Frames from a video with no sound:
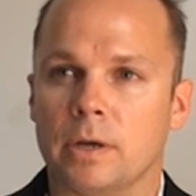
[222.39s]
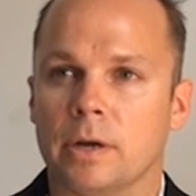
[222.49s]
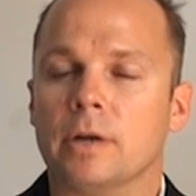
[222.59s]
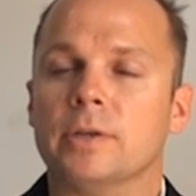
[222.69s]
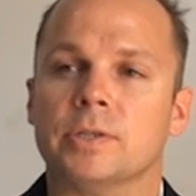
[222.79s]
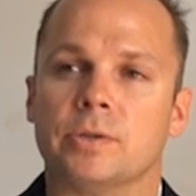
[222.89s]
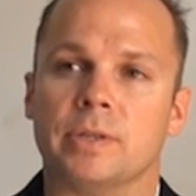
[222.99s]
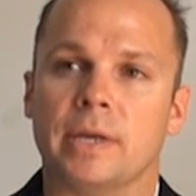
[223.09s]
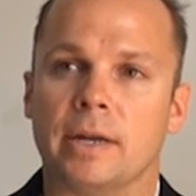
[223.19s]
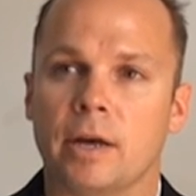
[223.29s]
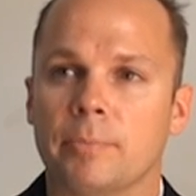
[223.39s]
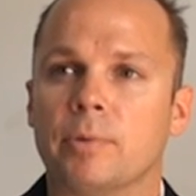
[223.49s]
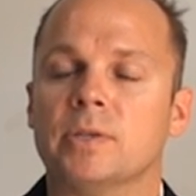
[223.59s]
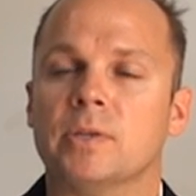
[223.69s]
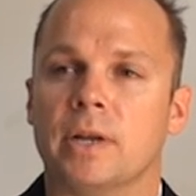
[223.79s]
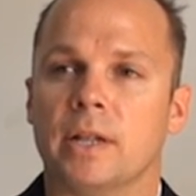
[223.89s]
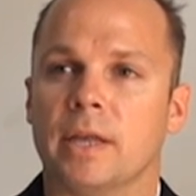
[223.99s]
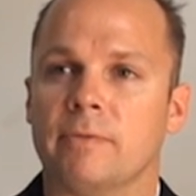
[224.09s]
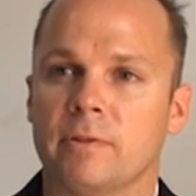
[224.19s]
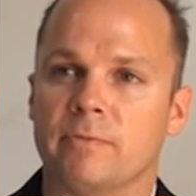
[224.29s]
in our history, that unprecedented
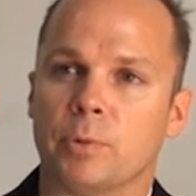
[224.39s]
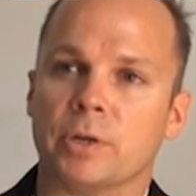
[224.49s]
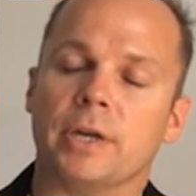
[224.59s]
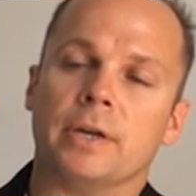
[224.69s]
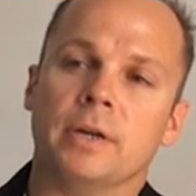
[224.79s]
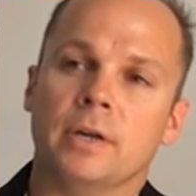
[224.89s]
level of bringing